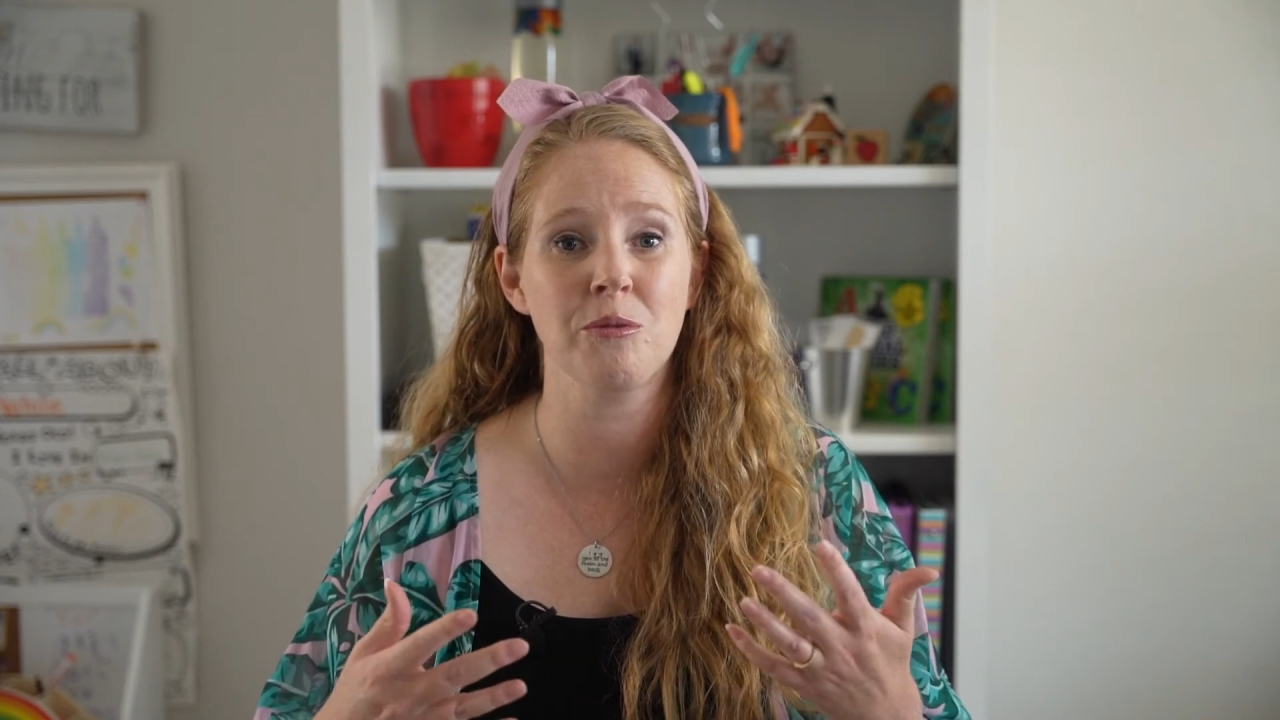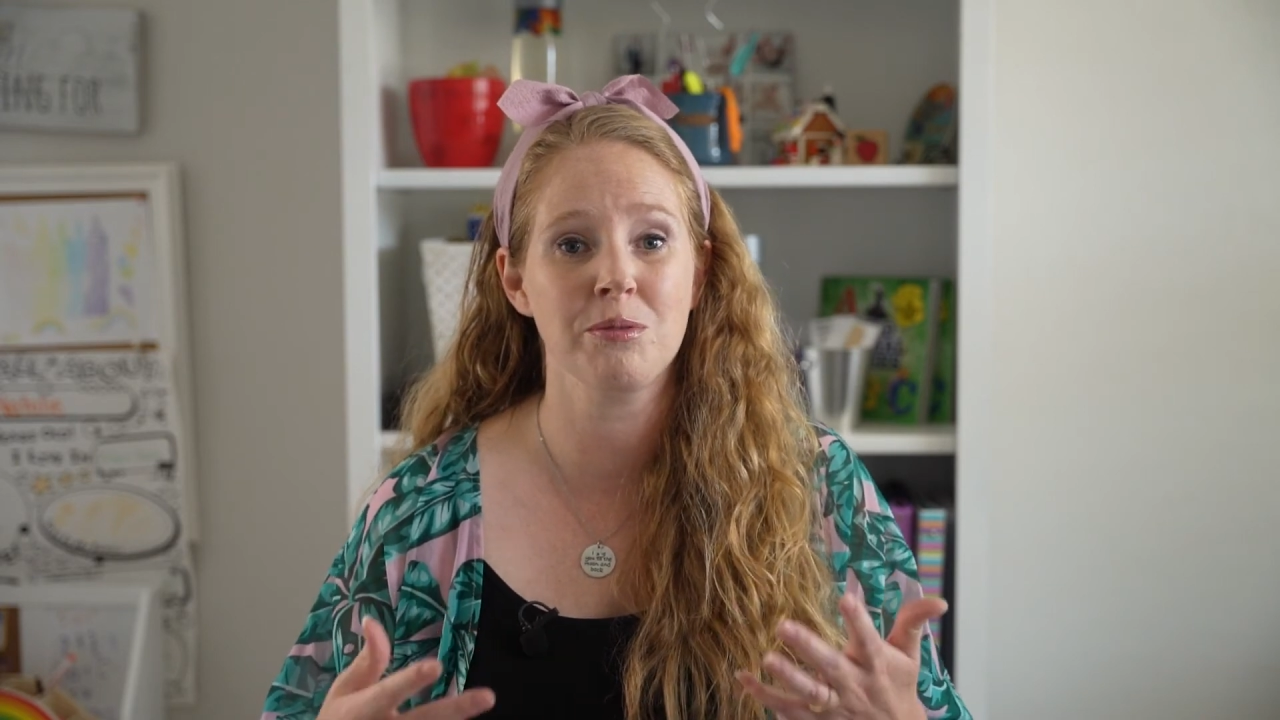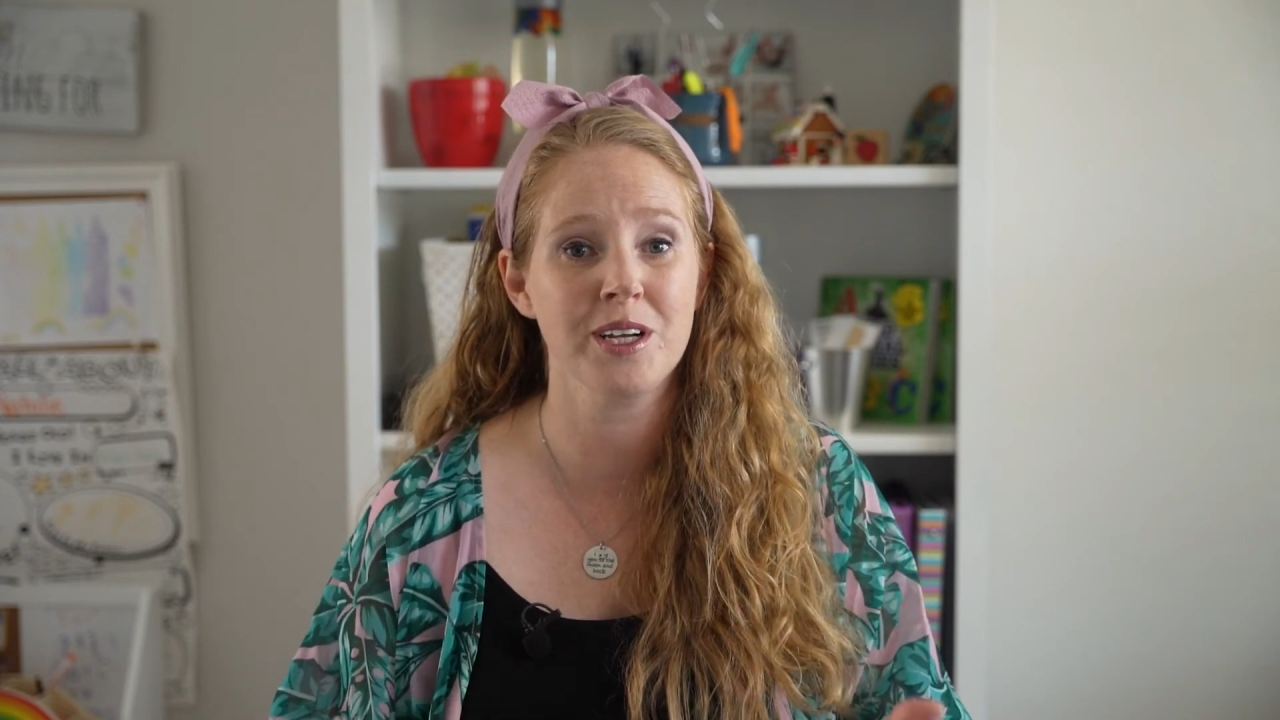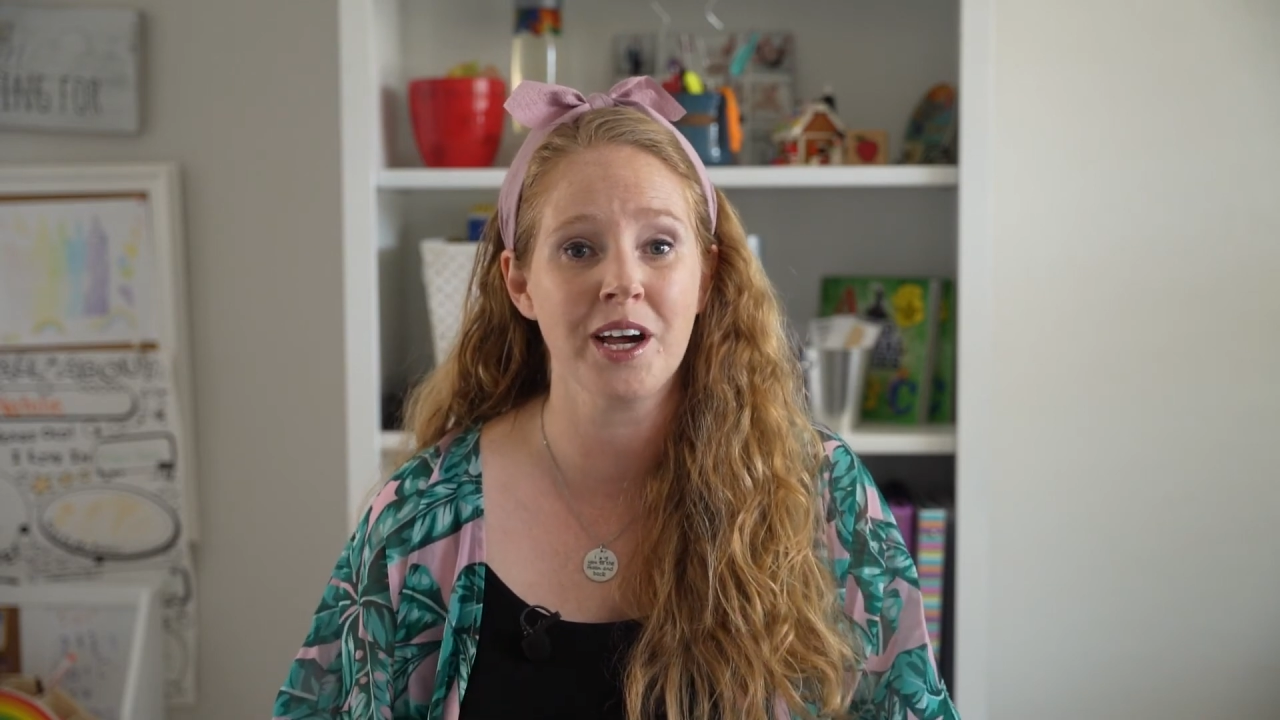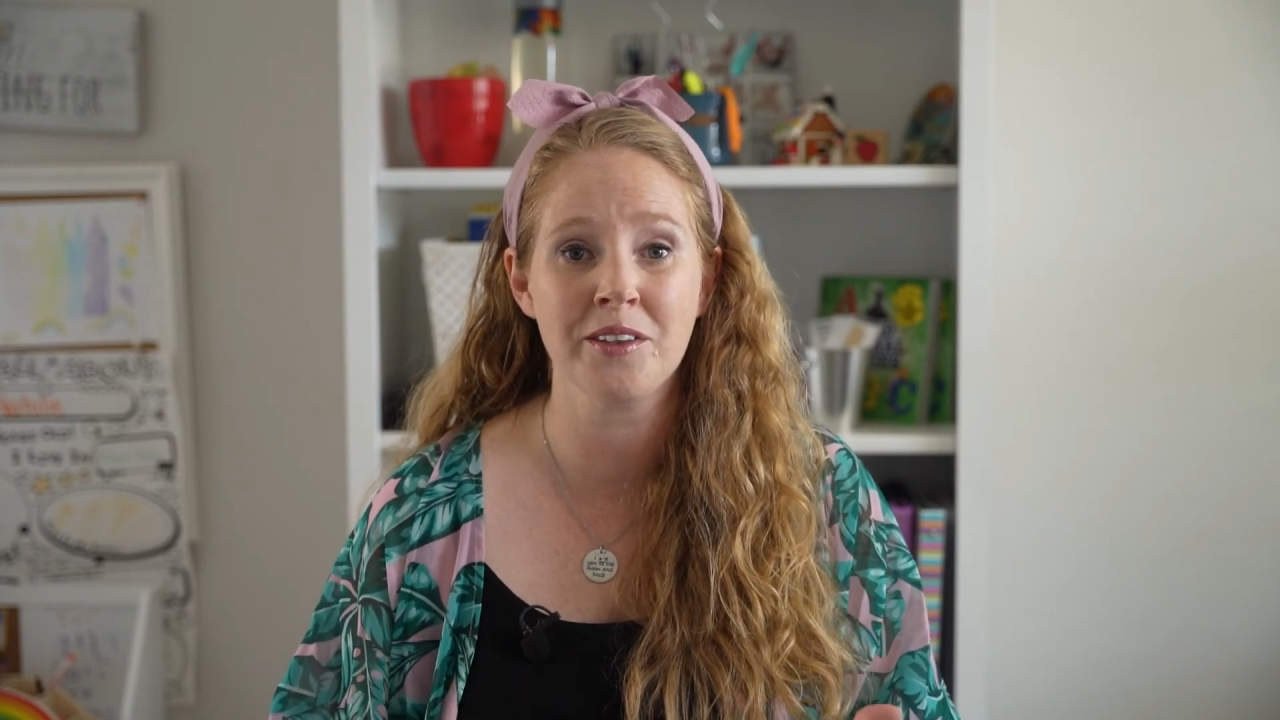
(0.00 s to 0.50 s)

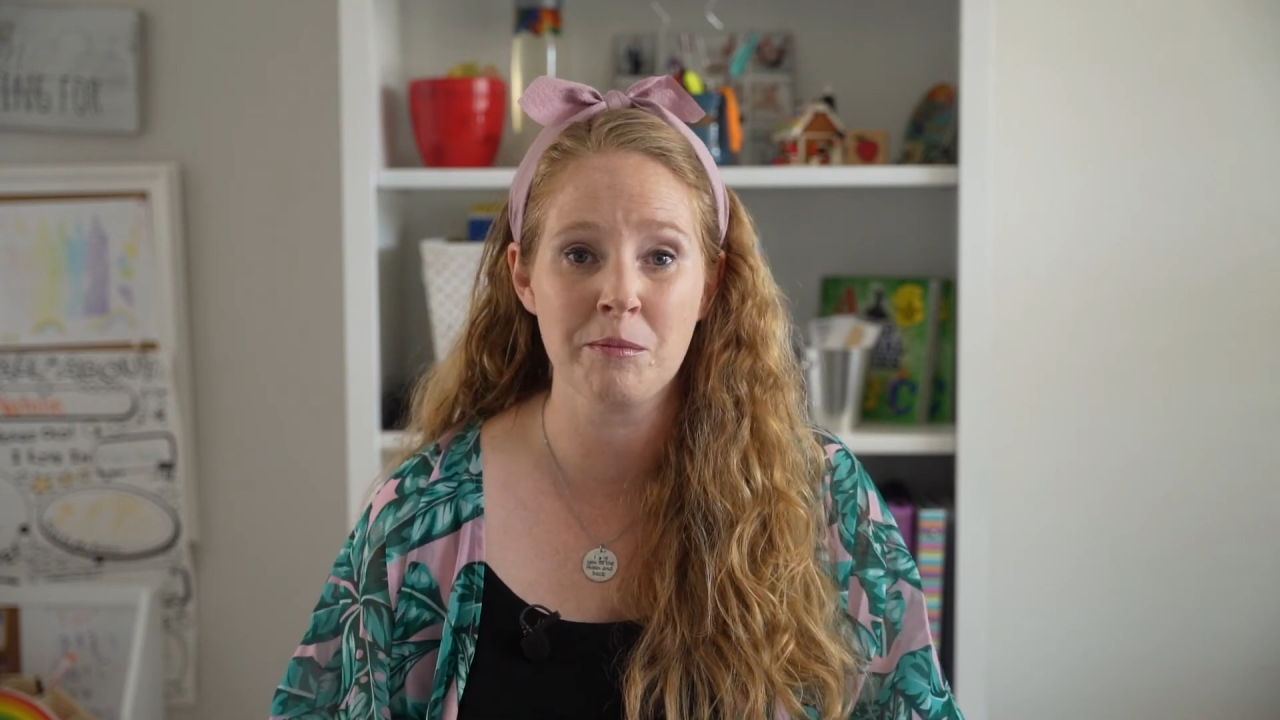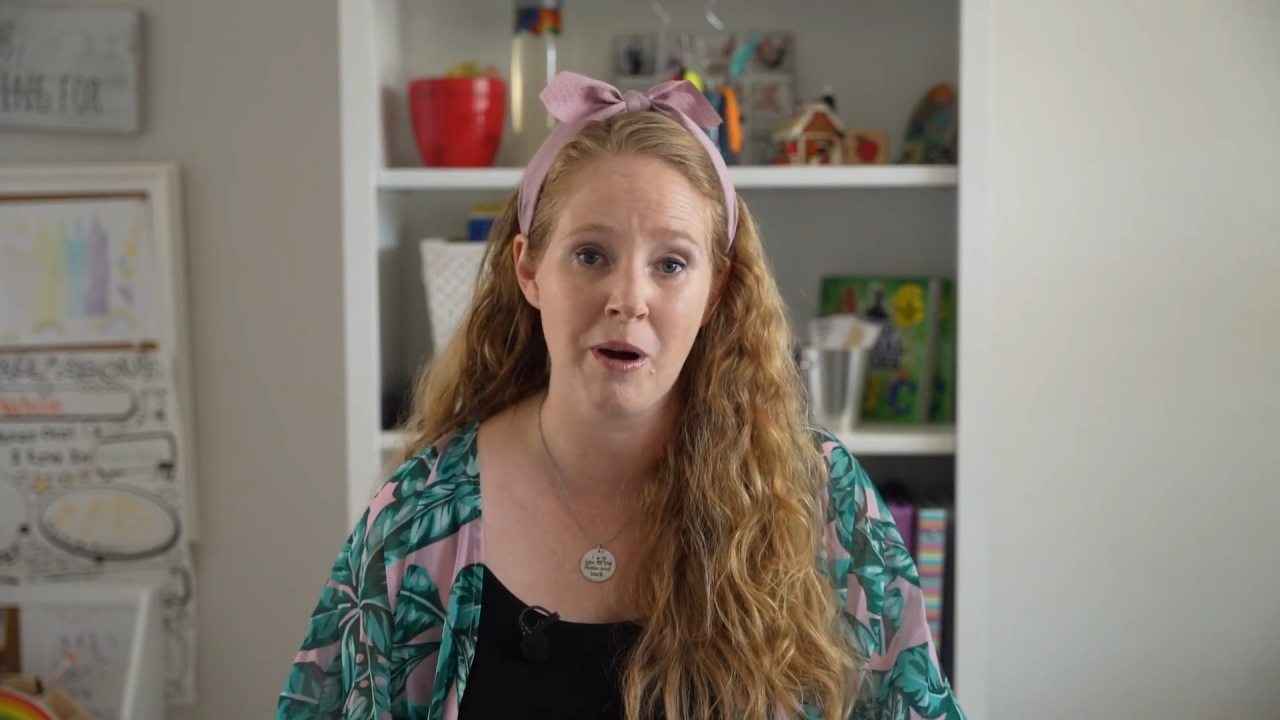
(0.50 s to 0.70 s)
pee on the